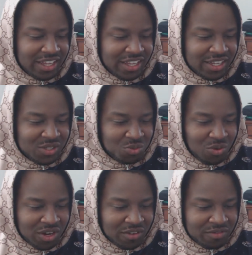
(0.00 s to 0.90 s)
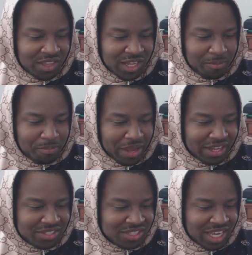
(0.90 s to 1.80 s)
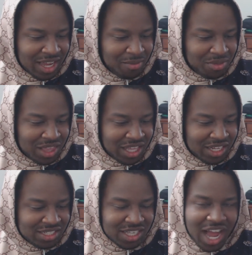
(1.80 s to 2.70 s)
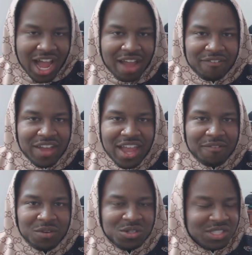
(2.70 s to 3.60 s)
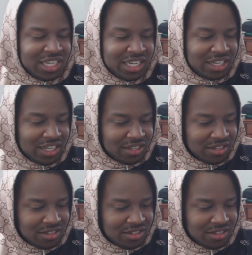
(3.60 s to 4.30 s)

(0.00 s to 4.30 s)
is one of the best damn things that I've ever seen.